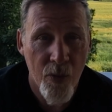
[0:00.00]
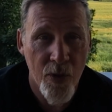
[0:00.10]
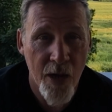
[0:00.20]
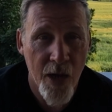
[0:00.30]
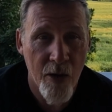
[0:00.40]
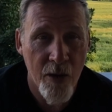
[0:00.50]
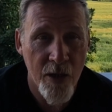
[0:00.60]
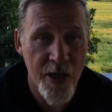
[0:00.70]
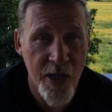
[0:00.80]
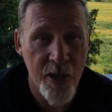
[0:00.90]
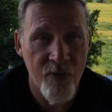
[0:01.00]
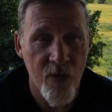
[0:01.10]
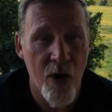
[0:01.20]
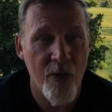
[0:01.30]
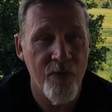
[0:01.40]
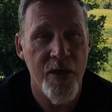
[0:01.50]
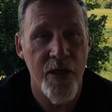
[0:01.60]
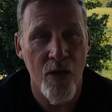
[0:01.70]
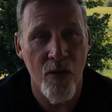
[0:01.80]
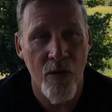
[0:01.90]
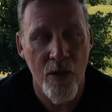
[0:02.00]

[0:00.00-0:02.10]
putting out a daily vlog video.